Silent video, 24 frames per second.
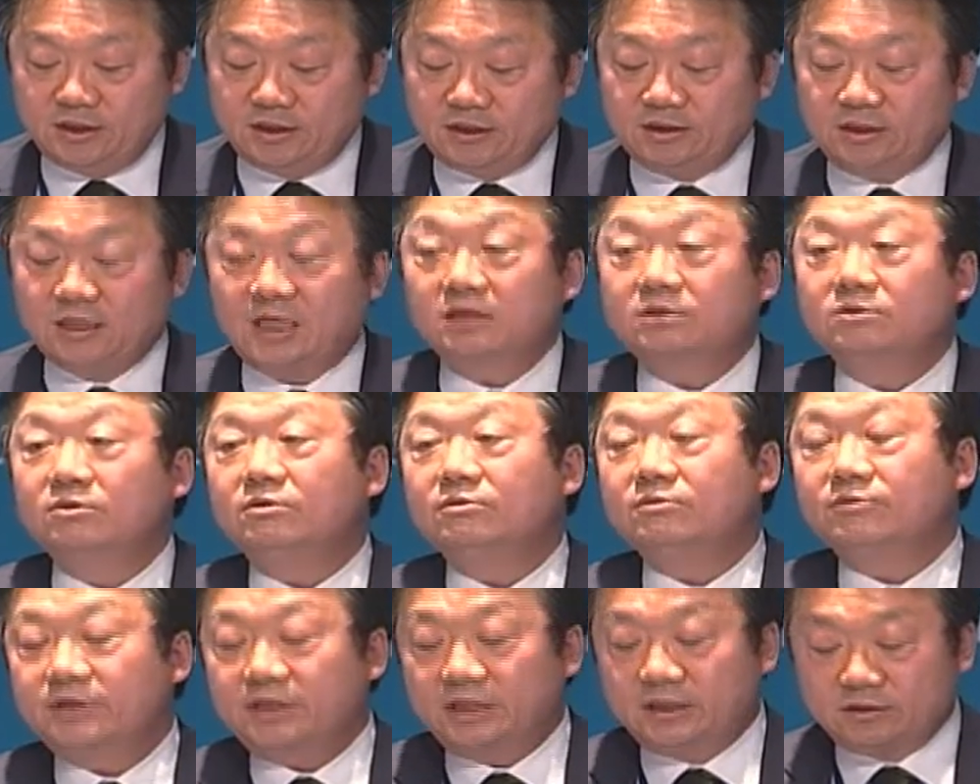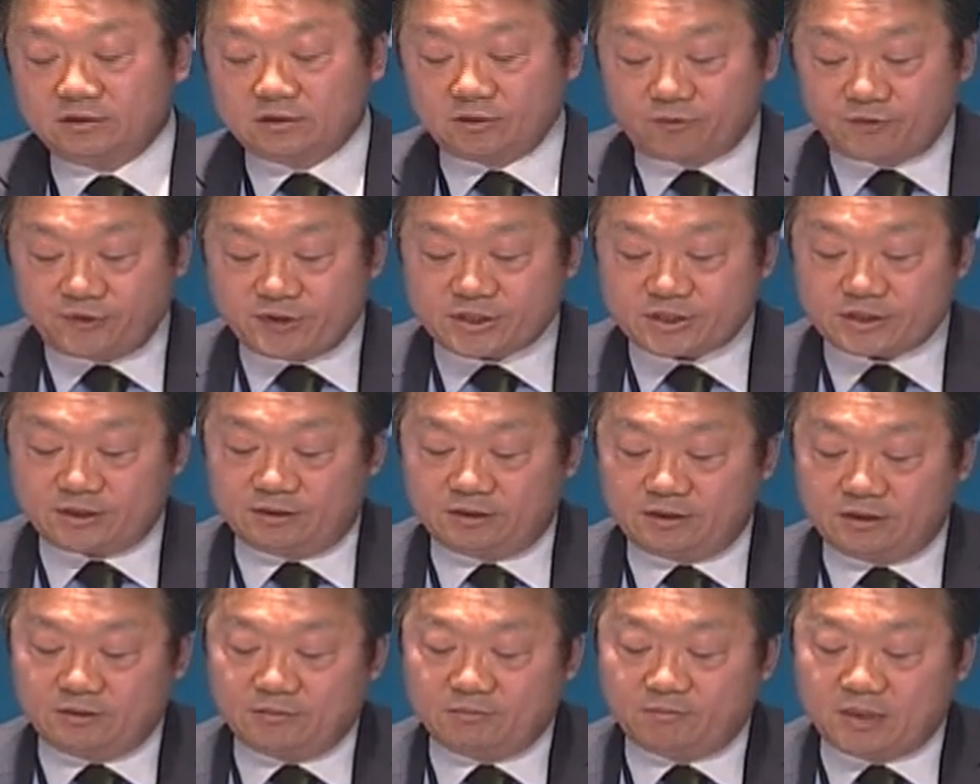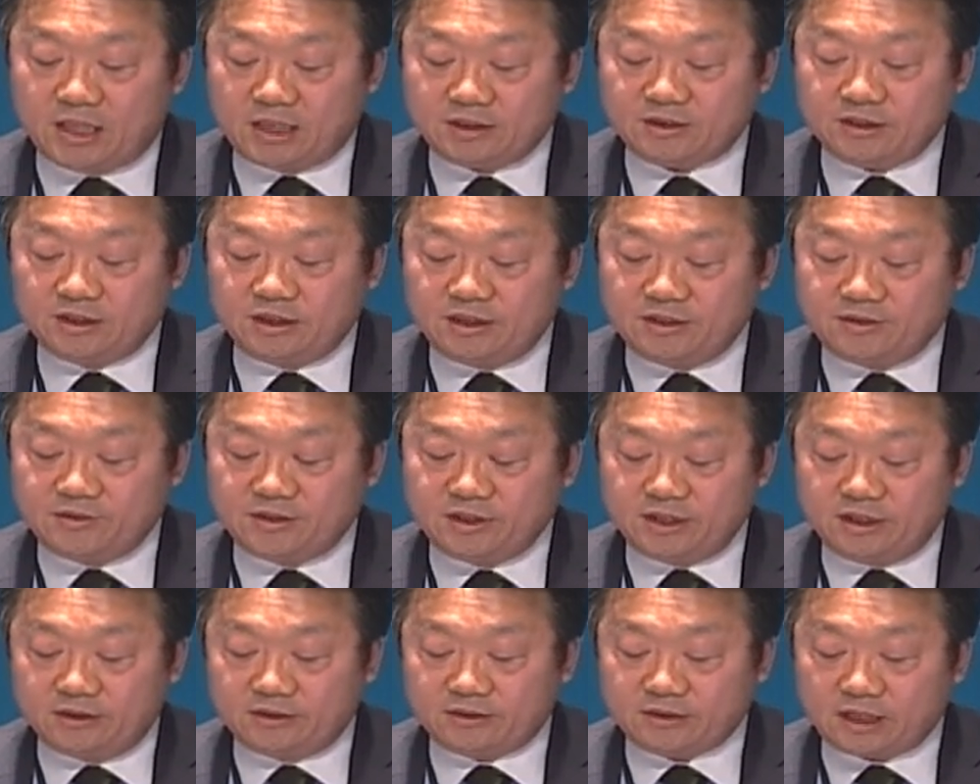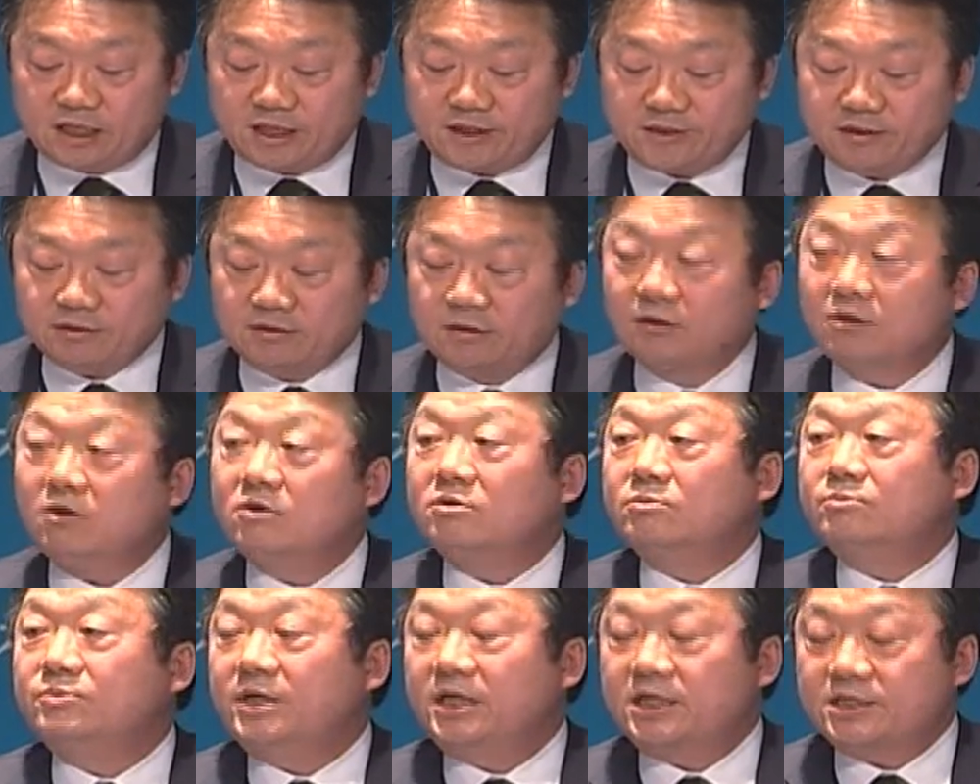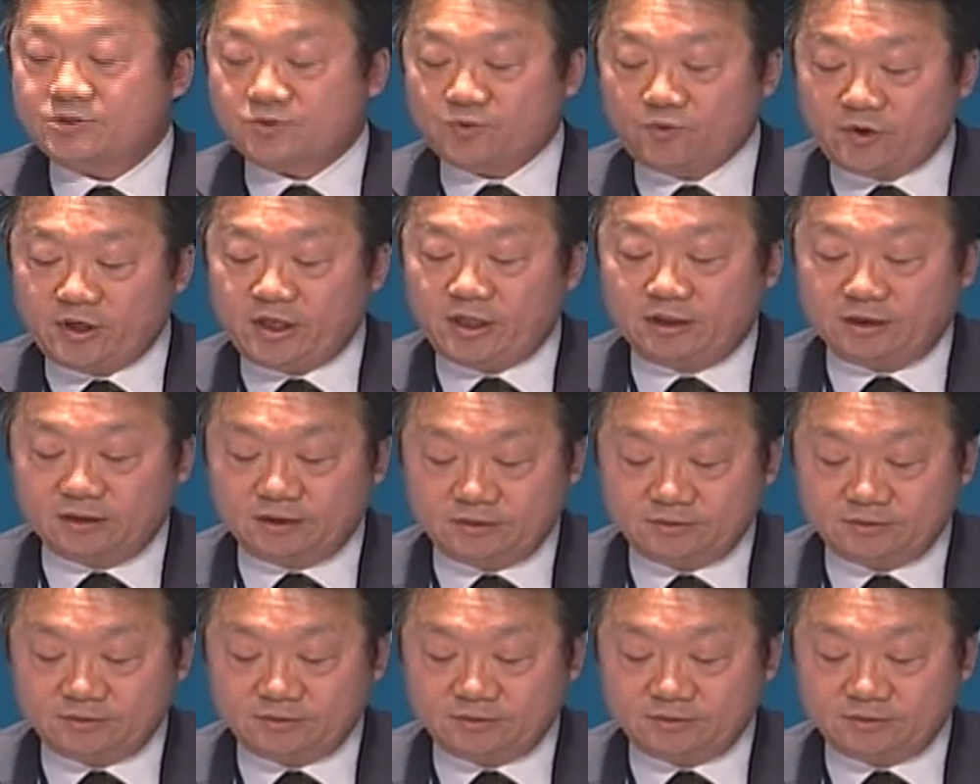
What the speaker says: not only in the region, but in the entire globe as well.